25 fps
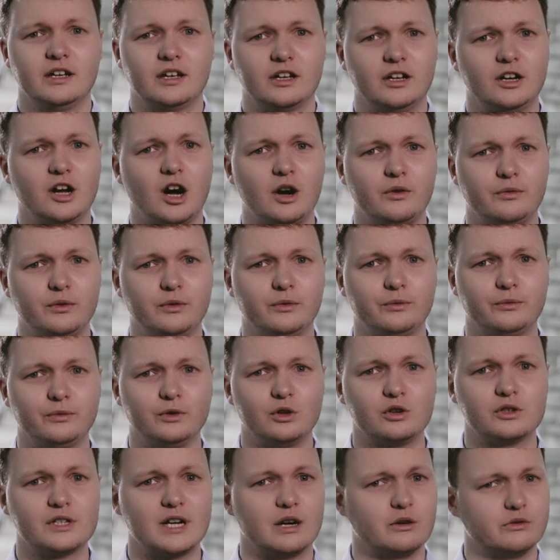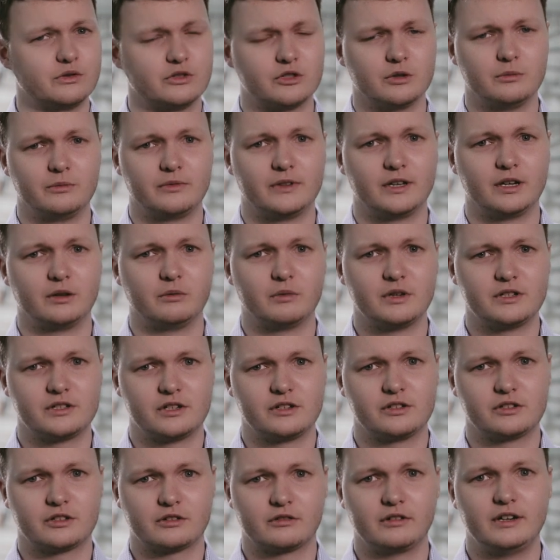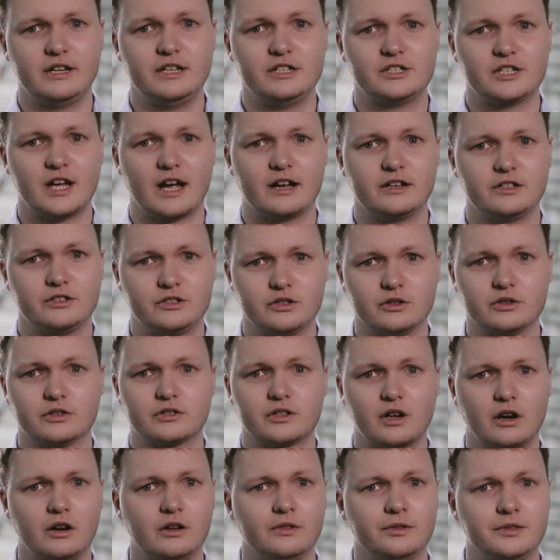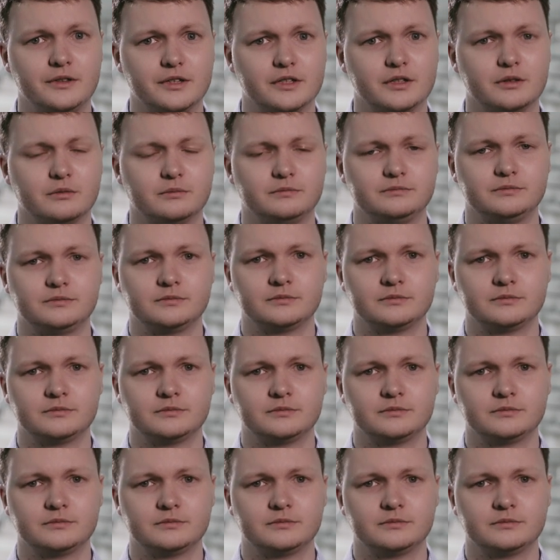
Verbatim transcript: can often flush out something which a screen check just can't do.